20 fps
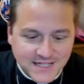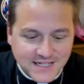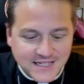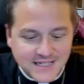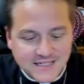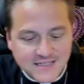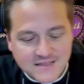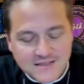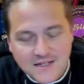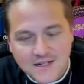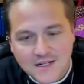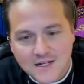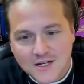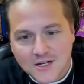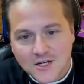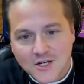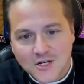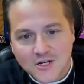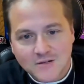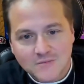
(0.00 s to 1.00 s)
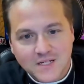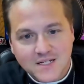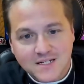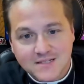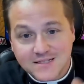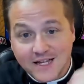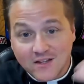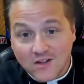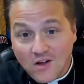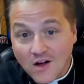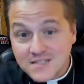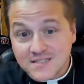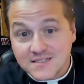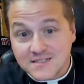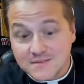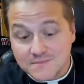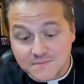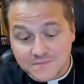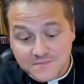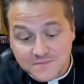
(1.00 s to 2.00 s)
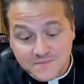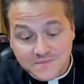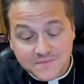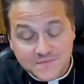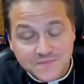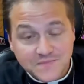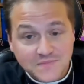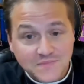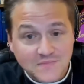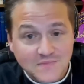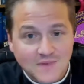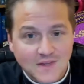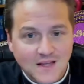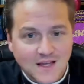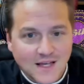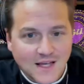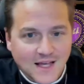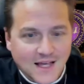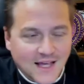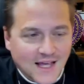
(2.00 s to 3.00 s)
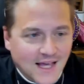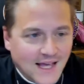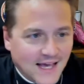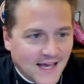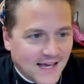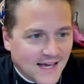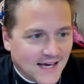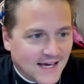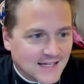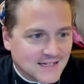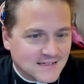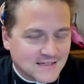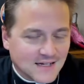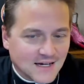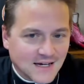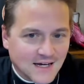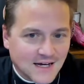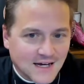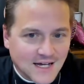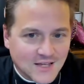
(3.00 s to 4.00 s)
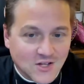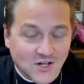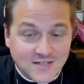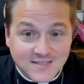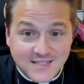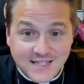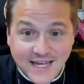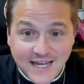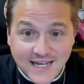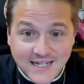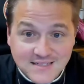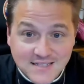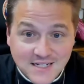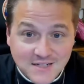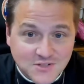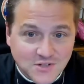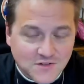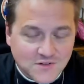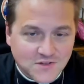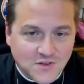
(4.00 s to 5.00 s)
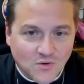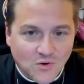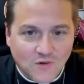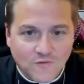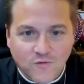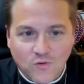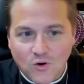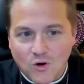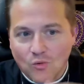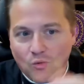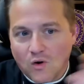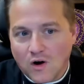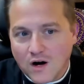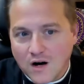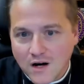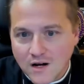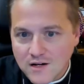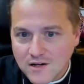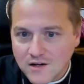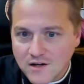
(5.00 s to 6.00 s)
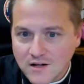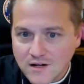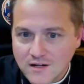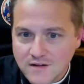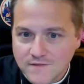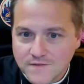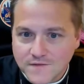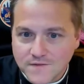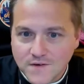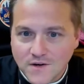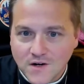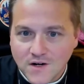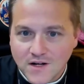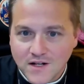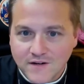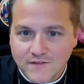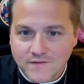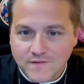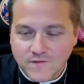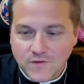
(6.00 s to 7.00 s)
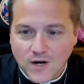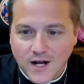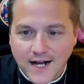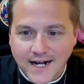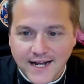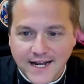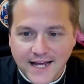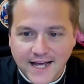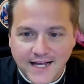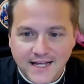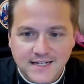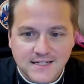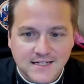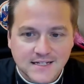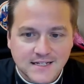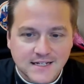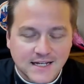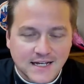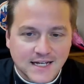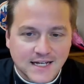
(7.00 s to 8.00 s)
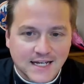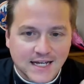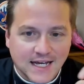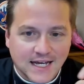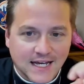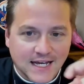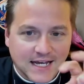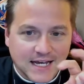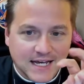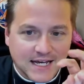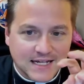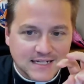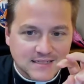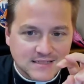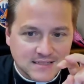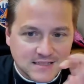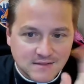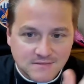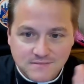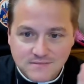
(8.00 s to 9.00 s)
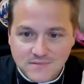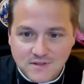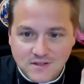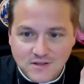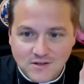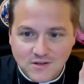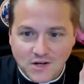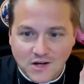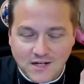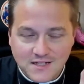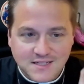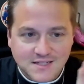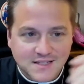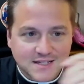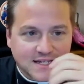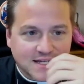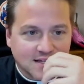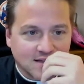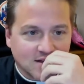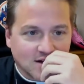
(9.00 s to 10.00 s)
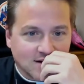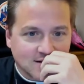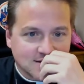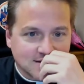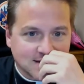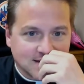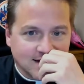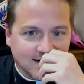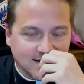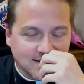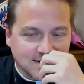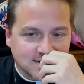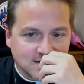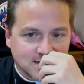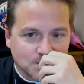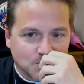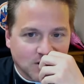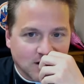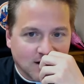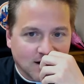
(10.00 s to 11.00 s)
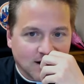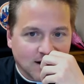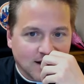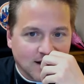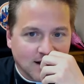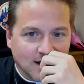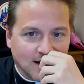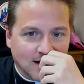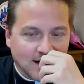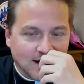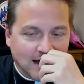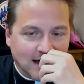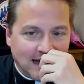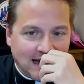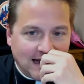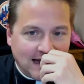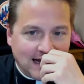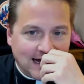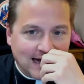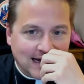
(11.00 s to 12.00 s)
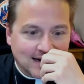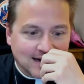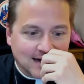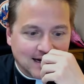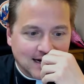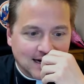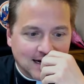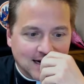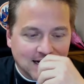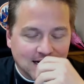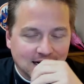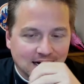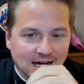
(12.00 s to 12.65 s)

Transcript: keys because I lost them. And I lost the case. I took Thor for a walk on Friday, and lost the case somewhere. And I